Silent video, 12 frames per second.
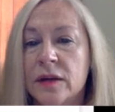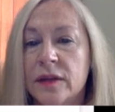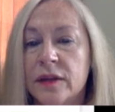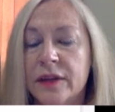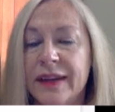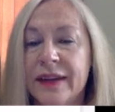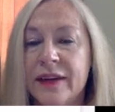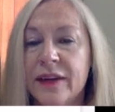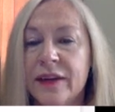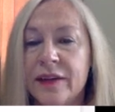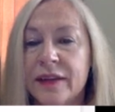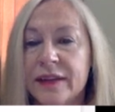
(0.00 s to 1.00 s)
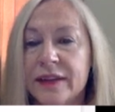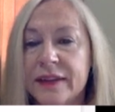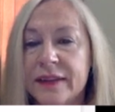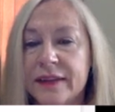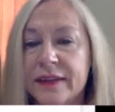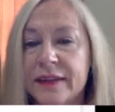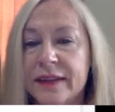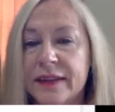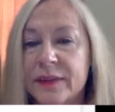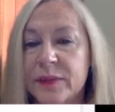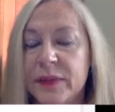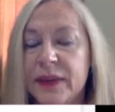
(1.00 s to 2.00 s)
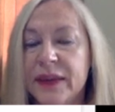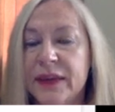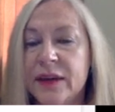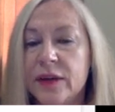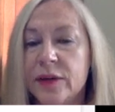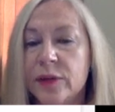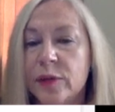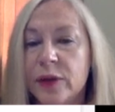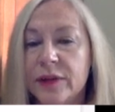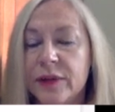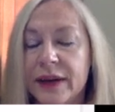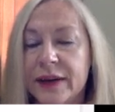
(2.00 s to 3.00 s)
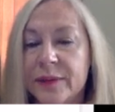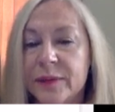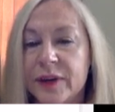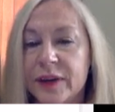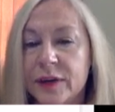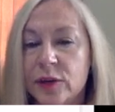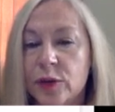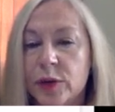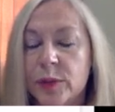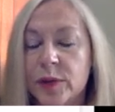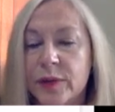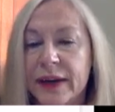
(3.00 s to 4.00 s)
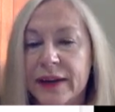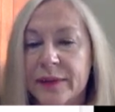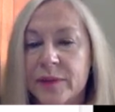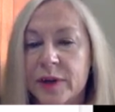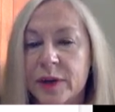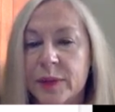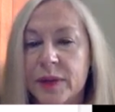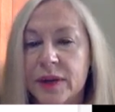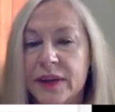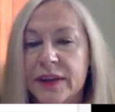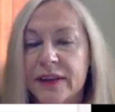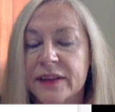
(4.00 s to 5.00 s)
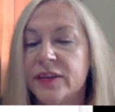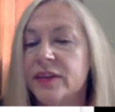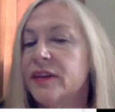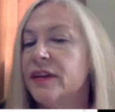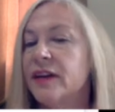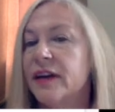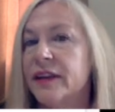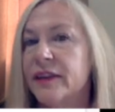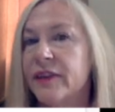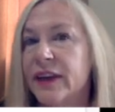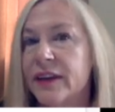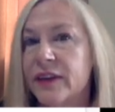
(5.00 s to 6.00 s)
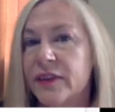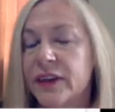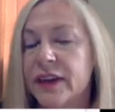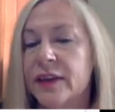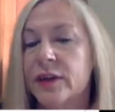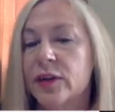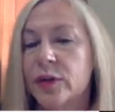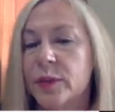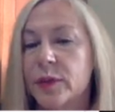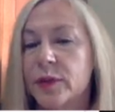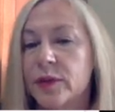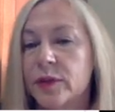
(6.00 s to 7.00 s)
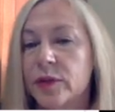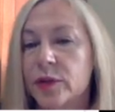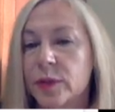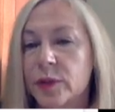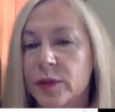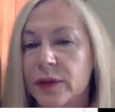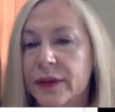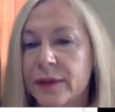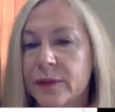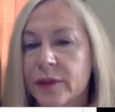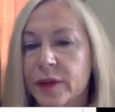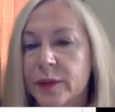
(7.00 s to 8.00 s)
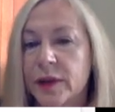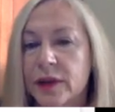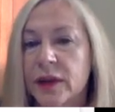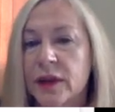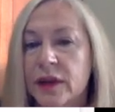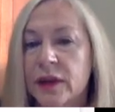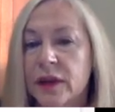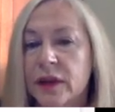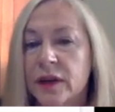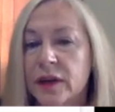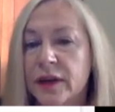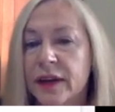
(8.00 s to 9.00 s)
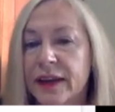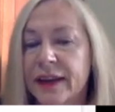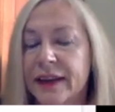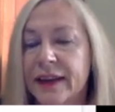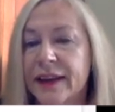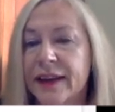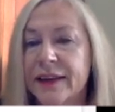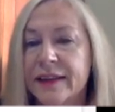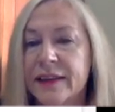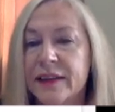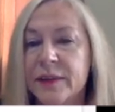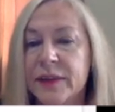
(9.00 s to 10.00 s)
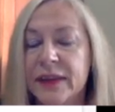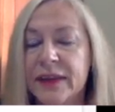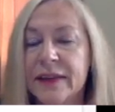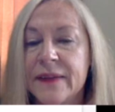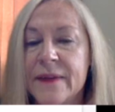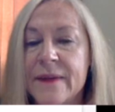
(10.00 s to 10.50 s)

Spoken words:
here, this is the mean of one normal random variable conditional on the value of another normal random variable. Okay, and that's going to be